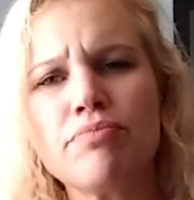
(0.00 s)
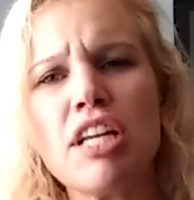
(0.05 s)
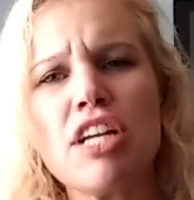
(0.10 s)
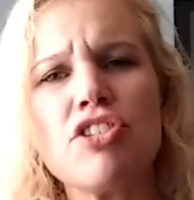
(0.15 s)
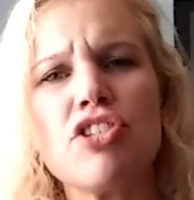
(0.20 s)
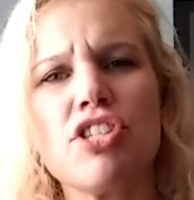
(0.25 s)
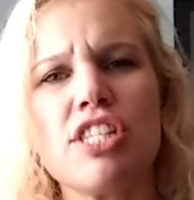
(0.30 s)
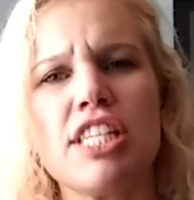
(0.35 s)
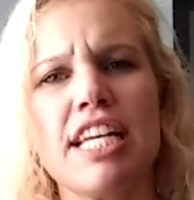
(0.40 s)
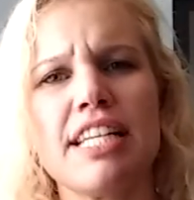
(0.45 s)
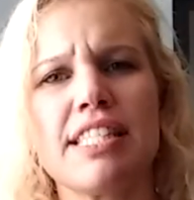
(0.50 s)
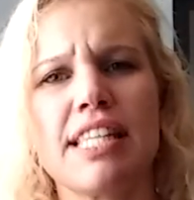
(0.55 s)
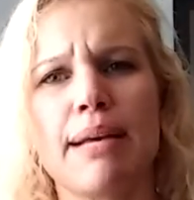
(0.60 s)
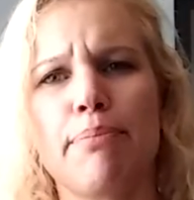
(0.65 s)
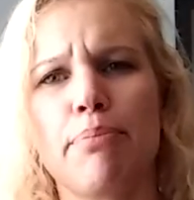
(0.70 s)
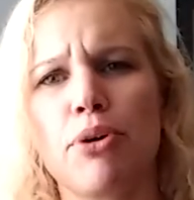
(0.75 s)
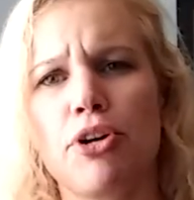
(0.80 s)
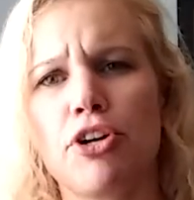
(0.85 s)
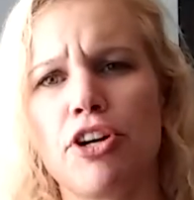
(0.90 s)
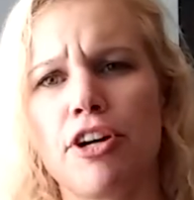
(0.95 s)
That just tastes
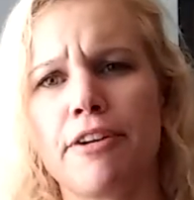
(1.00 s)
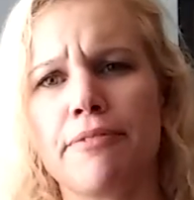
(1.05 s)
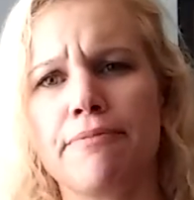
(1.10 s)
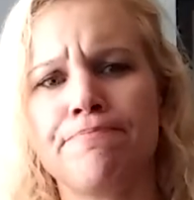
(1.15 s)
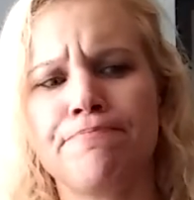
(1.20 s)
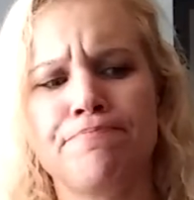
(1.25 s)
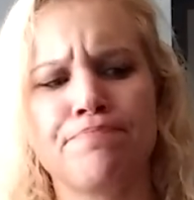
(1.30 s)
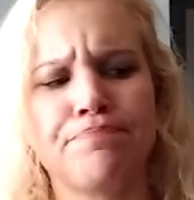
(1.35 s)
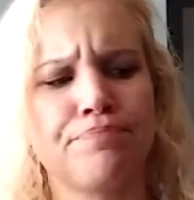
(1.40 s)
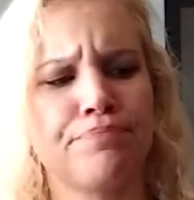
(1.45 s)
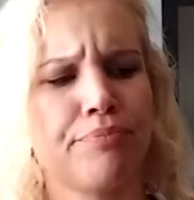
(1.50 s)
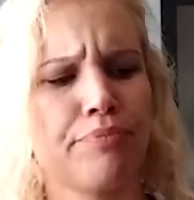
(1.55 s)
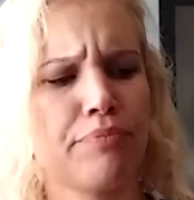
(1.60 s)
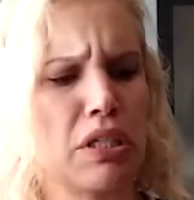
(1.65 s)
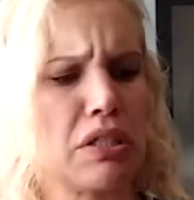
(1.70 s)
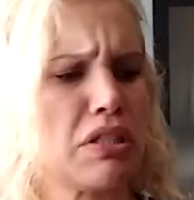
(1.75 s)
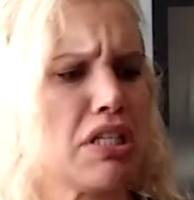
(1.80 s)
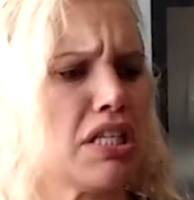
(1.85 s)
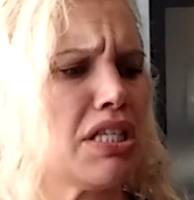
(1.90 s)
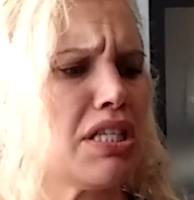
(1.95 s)
like burger.
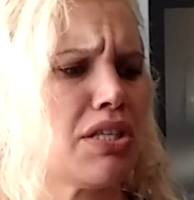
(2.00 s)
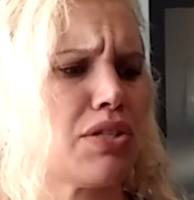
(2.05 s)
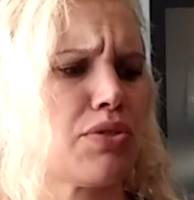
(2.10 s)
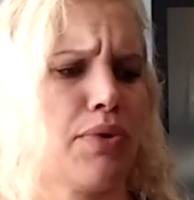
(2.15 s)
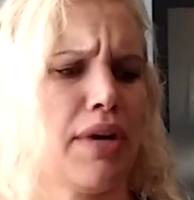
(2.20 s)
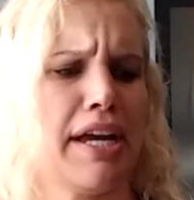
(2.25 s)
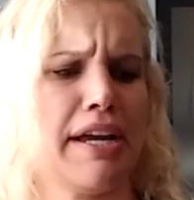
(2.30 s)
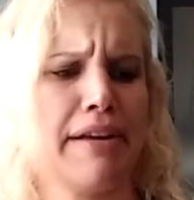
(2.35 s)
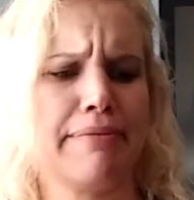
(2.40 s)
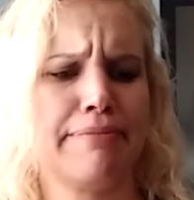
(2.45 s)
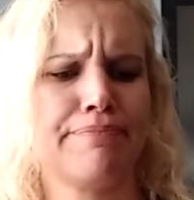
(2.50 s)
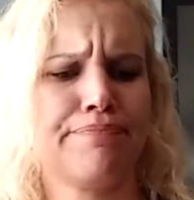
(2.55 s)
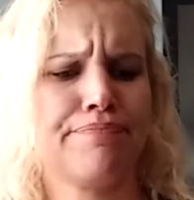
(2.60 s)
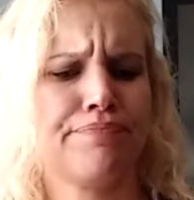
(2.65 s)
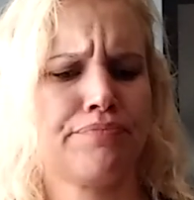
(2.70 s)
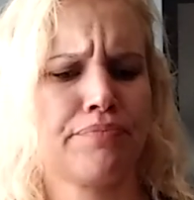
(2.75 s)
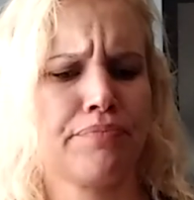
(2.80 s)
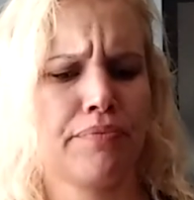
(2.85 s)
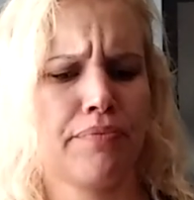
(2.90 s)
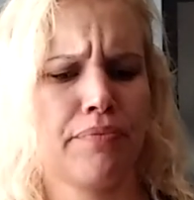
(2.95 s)
This is great.
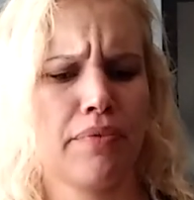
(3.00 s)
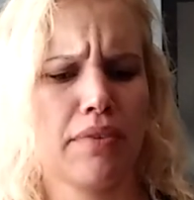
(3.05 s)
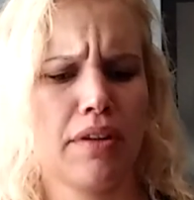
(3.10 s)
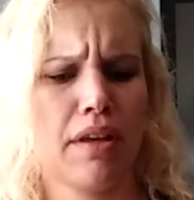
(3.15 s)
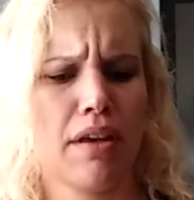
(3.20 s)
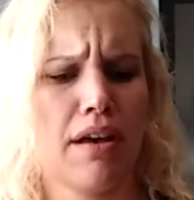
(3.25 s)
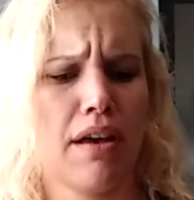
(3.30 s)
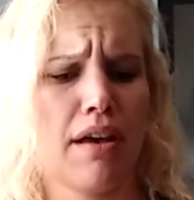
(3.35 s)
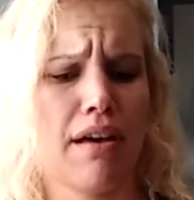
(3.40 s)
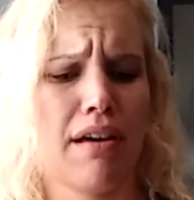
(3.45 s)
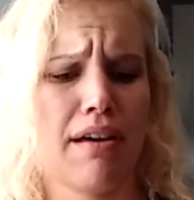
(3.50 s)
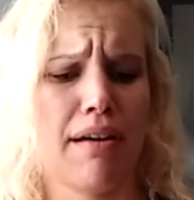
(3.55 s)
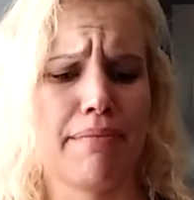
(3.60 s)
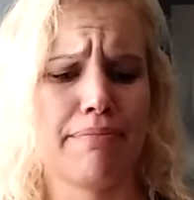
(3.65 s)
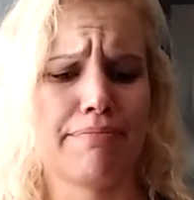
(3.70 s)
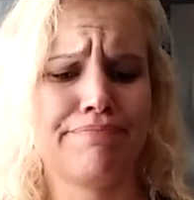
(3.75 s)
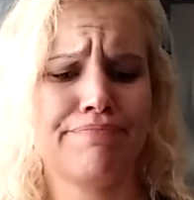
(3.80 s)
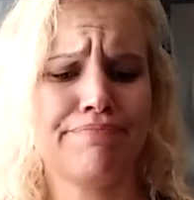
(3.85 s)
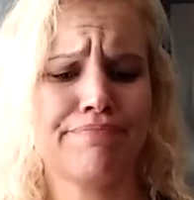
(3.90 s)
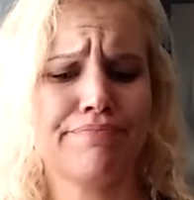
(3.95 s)

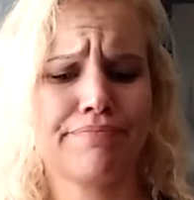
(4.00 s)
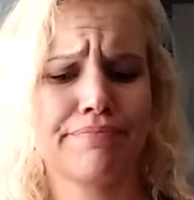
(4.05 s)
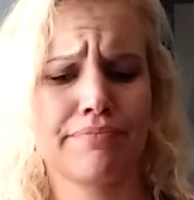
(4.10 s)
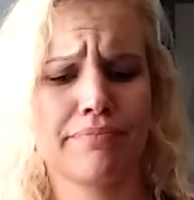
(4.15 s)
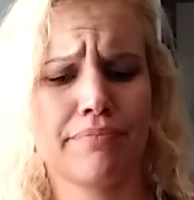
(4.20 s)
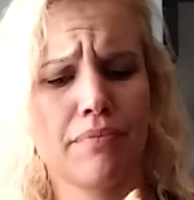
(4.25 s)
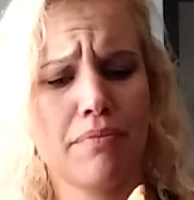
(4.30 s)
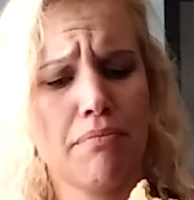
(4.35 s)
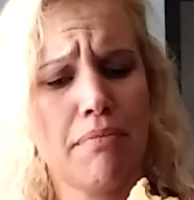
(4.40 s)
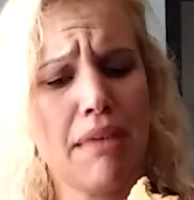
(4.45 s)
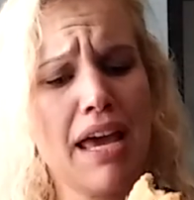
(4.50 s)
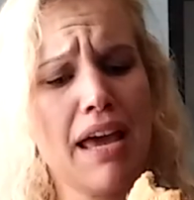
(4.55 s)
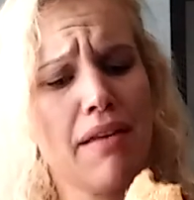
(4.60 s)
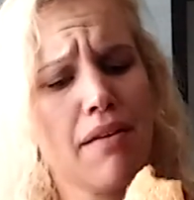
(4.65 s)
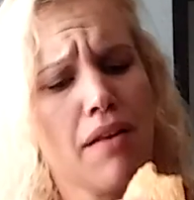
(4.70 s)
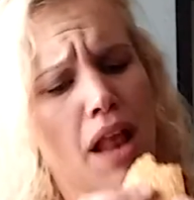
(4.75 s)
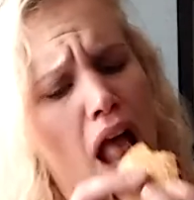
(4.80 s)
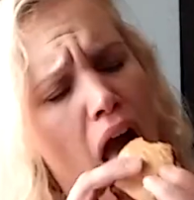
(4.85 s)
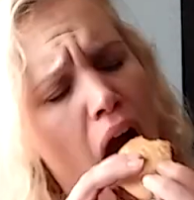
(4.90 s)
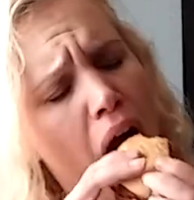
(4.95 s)
Um, man.